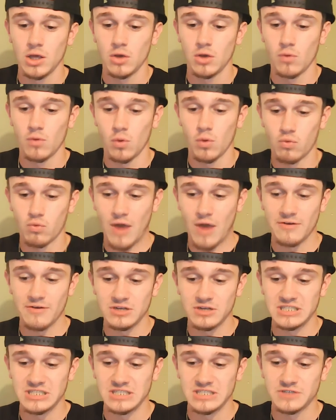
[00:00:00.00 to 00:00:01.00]
wide
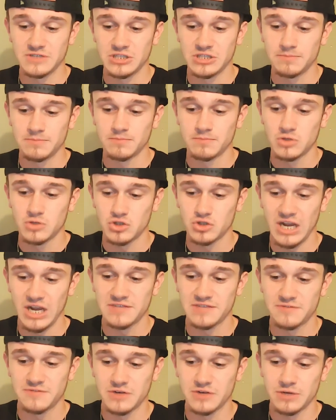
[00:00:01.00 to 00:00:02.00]
receiver
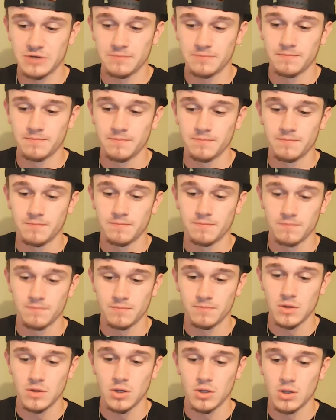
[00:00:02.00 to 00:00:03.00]
transfer
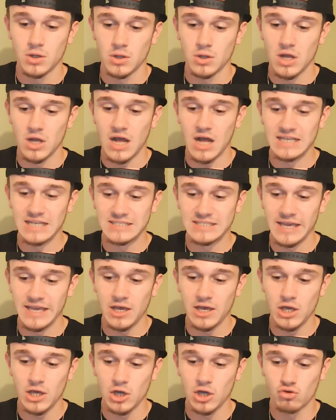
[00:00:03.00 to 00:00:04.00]

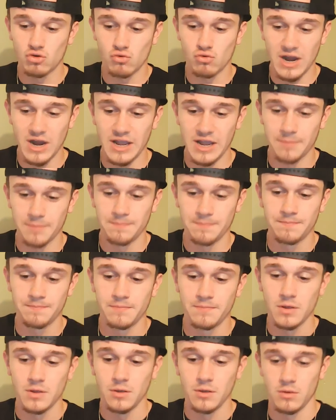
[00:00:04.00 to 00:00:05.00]
Isaiah Graham
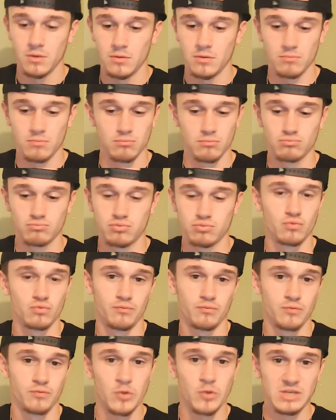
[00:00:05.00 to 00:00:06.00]

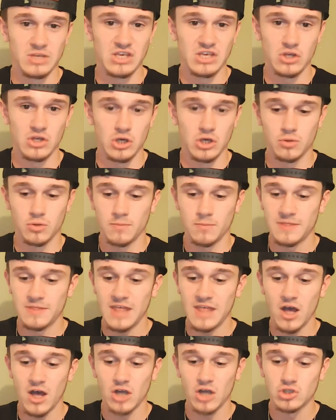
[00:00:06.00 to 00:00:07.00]
from TCU.
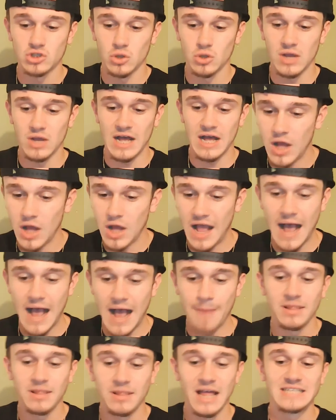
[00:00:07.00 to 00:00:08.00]
They also got
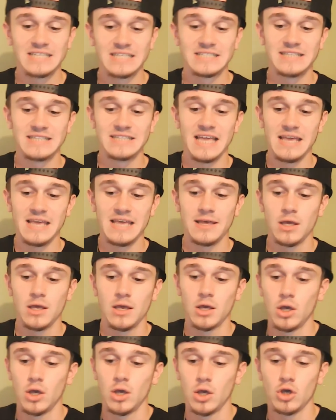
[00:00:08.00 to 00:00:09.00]
Appalachian State
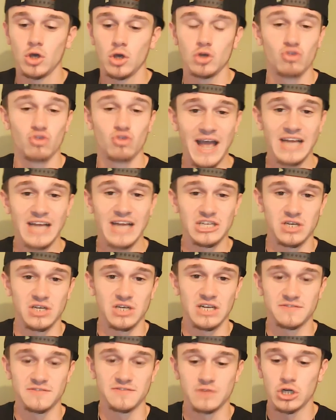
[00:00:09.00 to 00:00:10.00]
grad
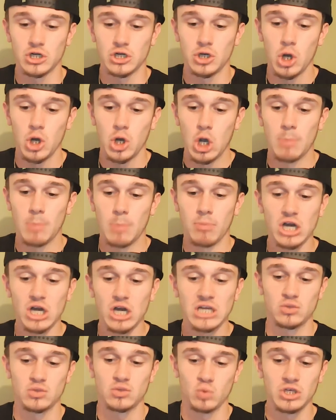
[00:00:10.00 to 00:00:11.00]
transfer
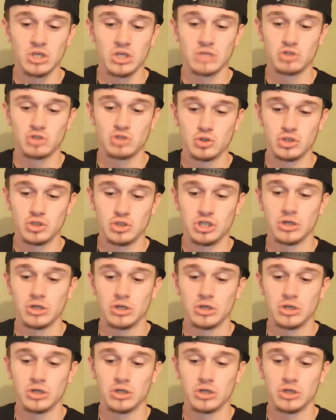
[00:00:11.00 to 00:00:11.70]
Marcus Williams Jr.